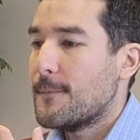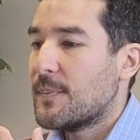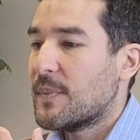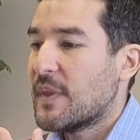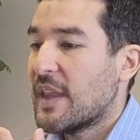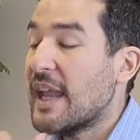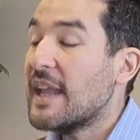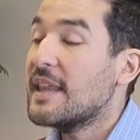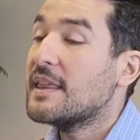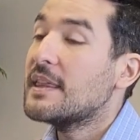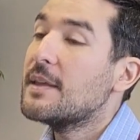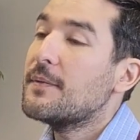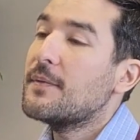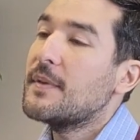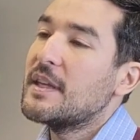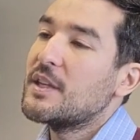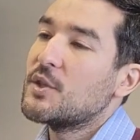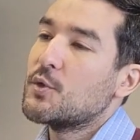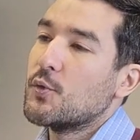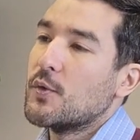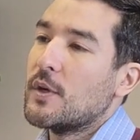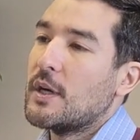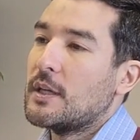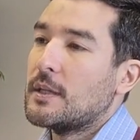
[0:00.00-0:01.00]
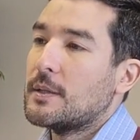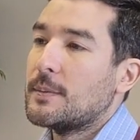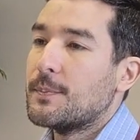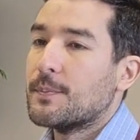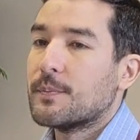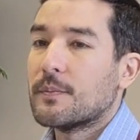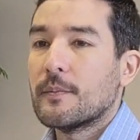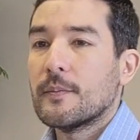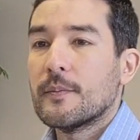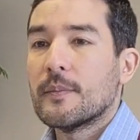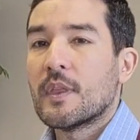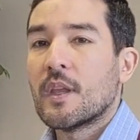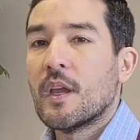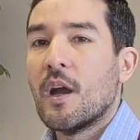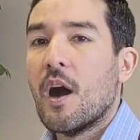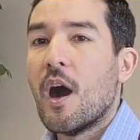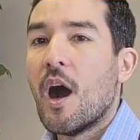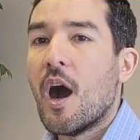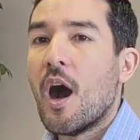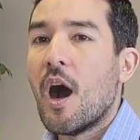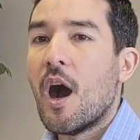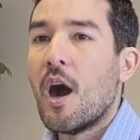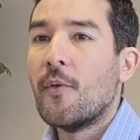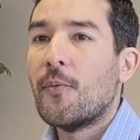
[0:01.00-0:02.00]
individual
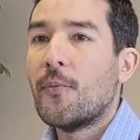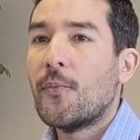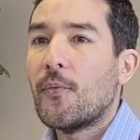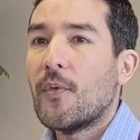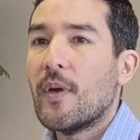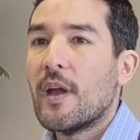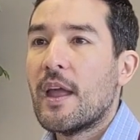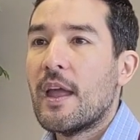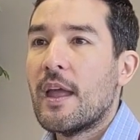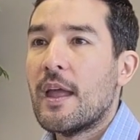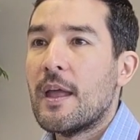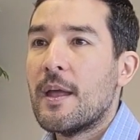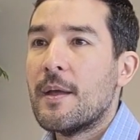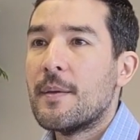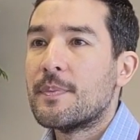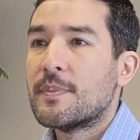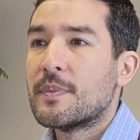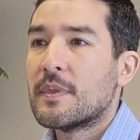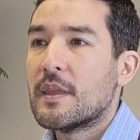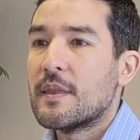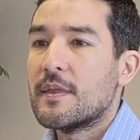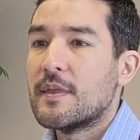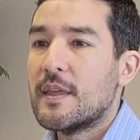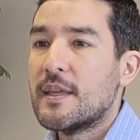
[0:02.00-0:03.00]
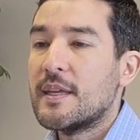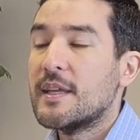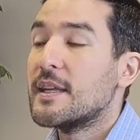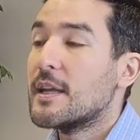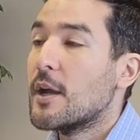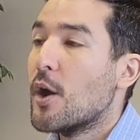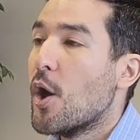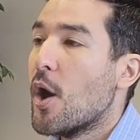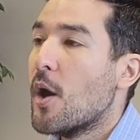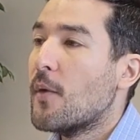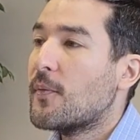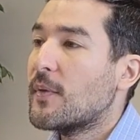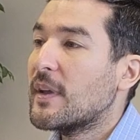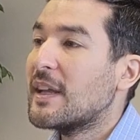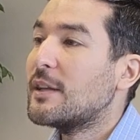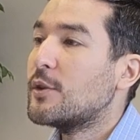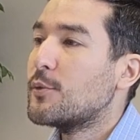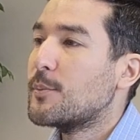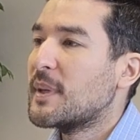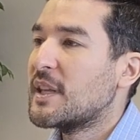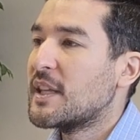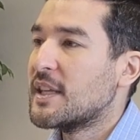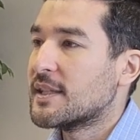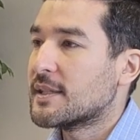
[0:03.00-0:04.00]
of
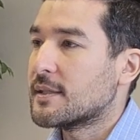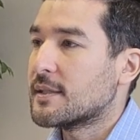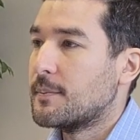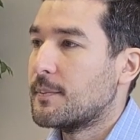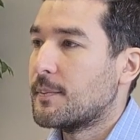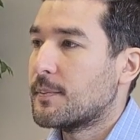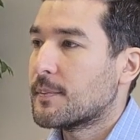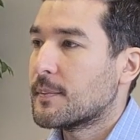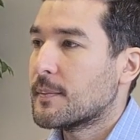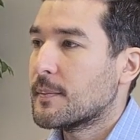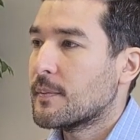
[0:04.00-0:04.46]
Illuminism.